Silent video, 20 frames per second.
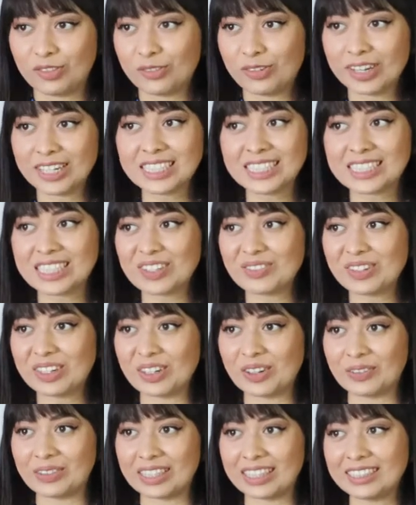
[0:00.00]
First time
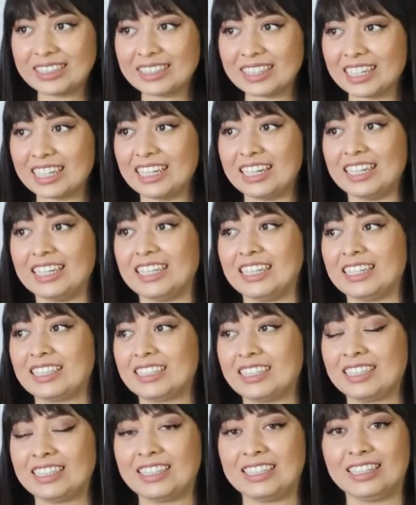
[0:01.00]
I went,
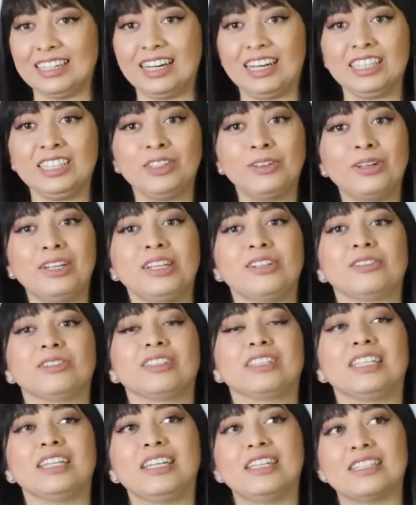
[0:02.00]
I knew
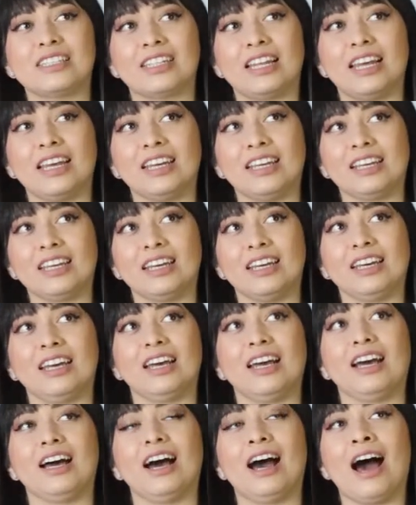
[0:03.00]
little things. Like,
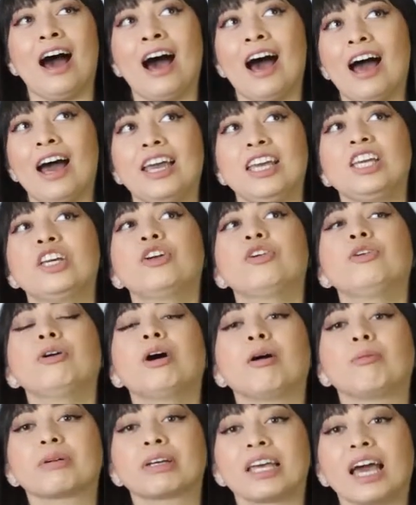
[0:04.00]
I grew
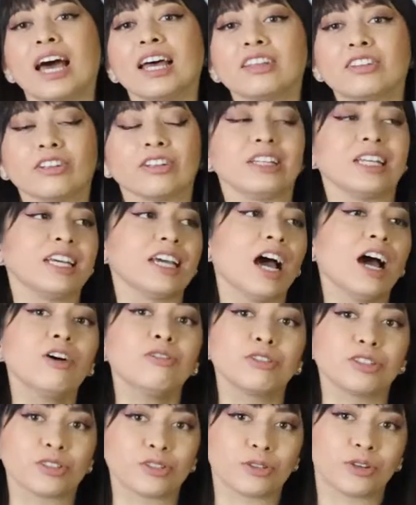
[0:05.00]
up Catholic.
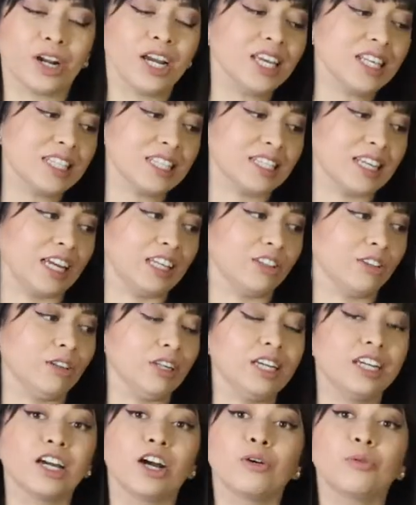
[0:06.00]
I was raised
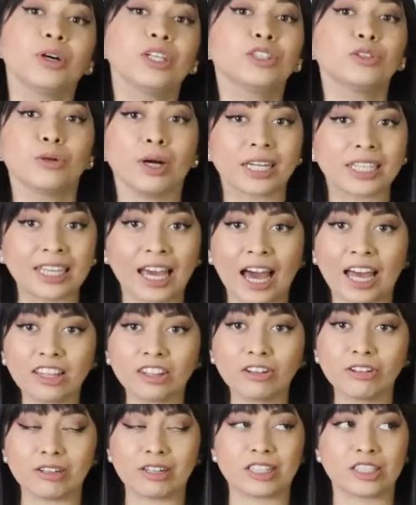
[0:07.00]
Catholic. I went to a
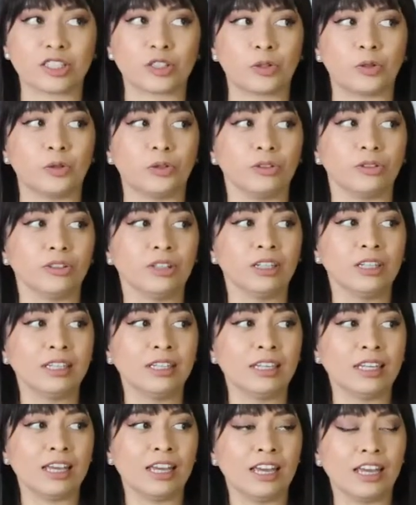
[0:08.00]
Catholic school.
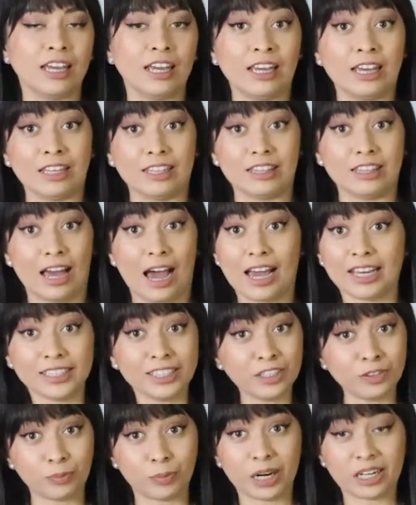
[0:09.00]
I
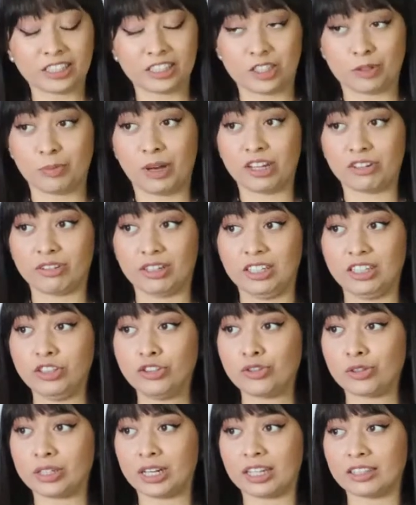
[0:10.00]
didn't practice my
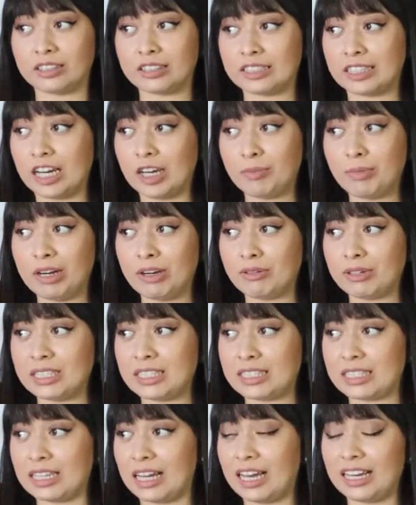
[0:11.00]
religion at the time. I
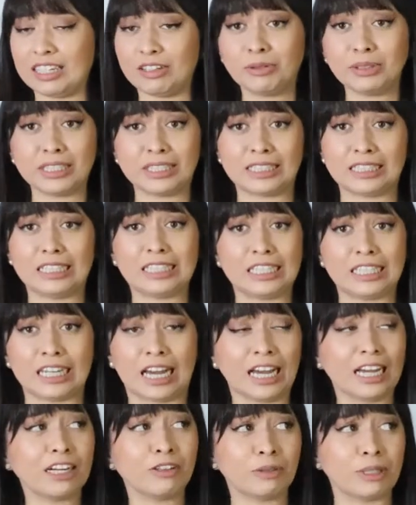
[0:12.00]
don't
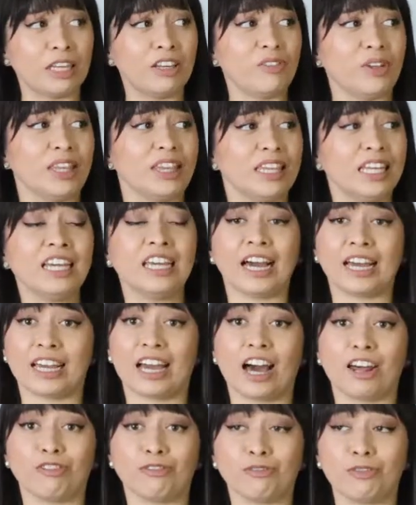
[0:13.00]
even think I
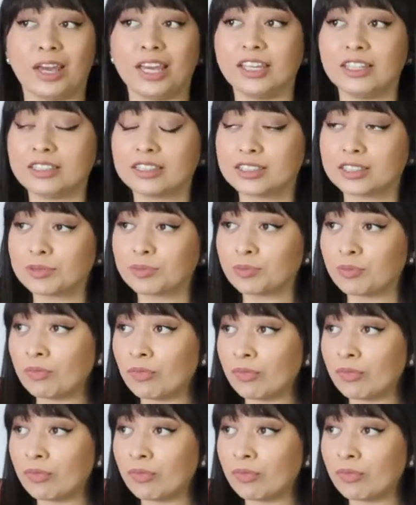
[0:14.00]
had faith.